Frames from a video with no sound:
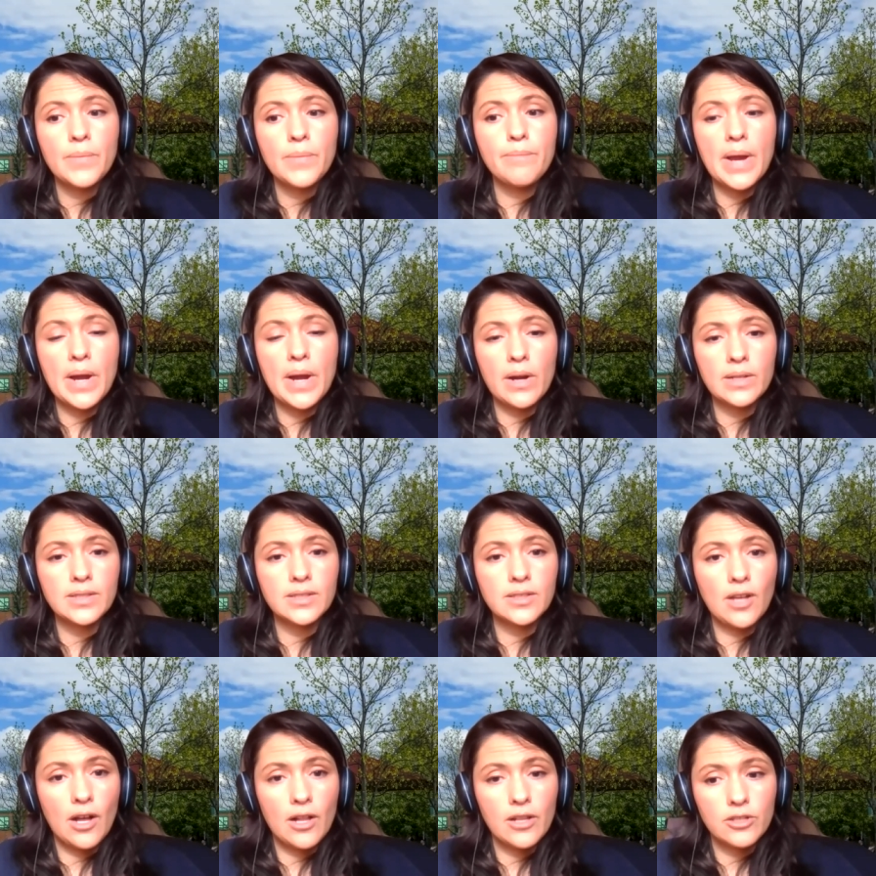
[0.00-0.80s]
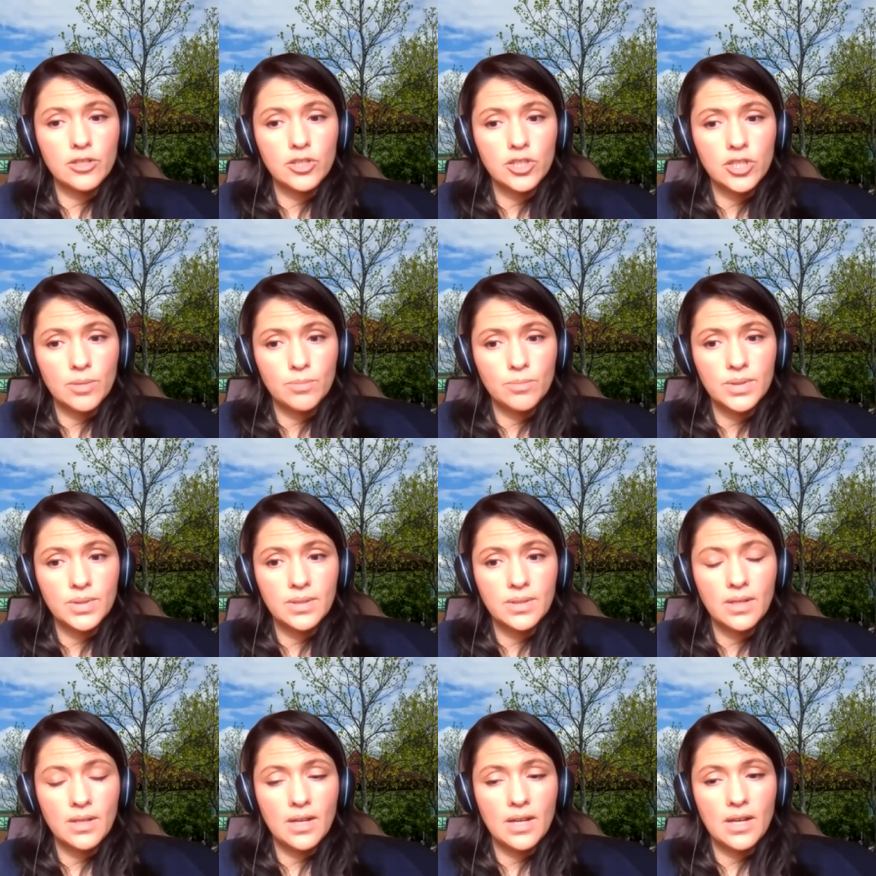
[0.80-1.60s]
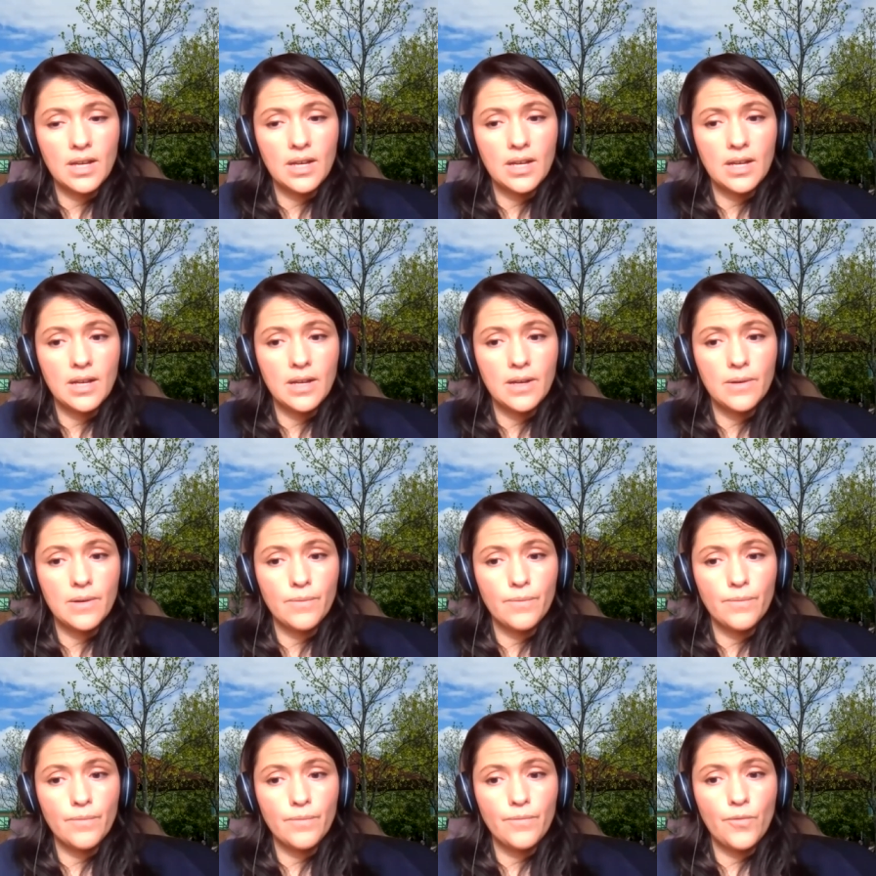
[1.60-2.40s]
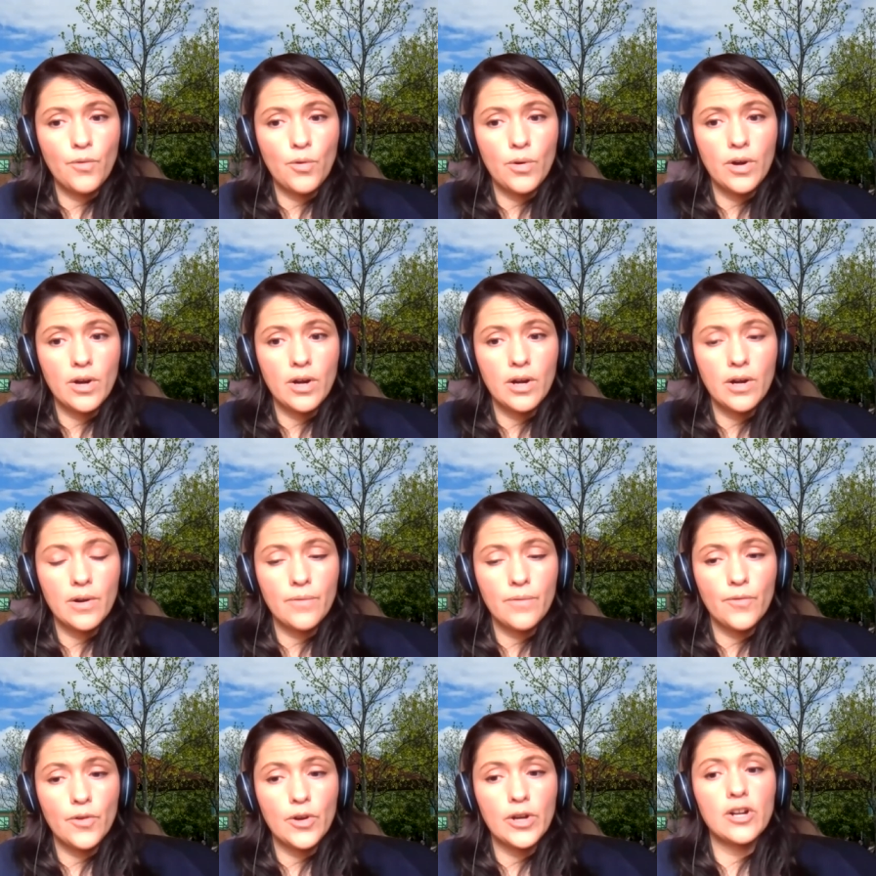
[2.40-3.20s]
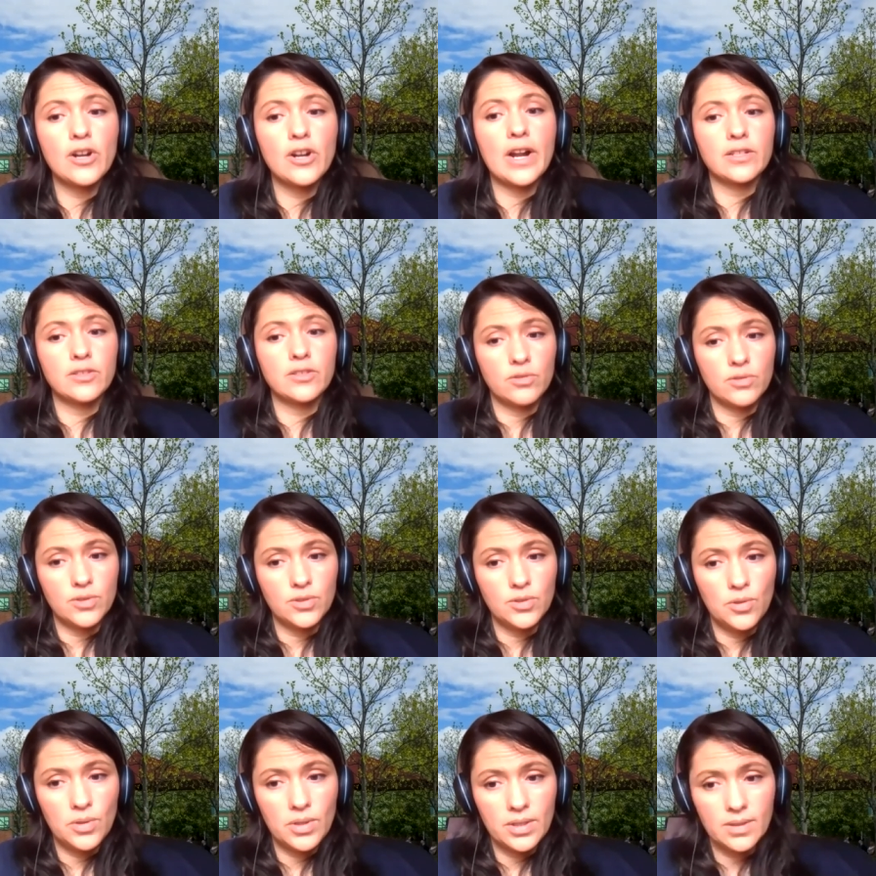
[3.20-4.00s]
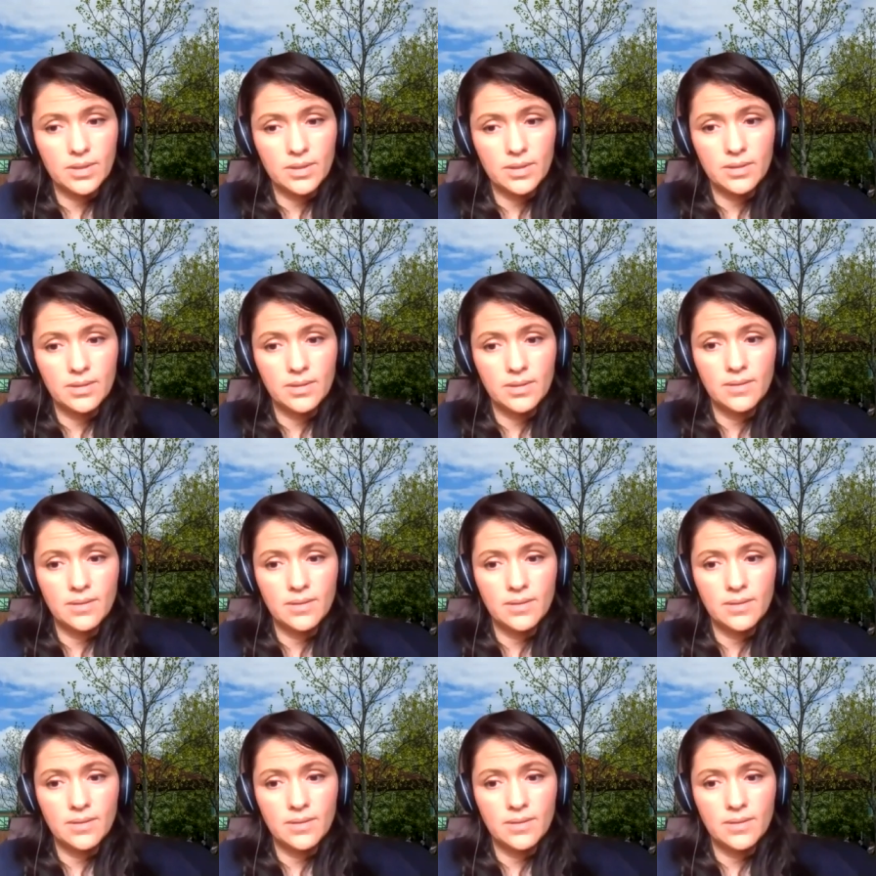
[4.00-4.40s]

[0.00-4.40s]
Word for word: merit scholarships uh, for, for international students.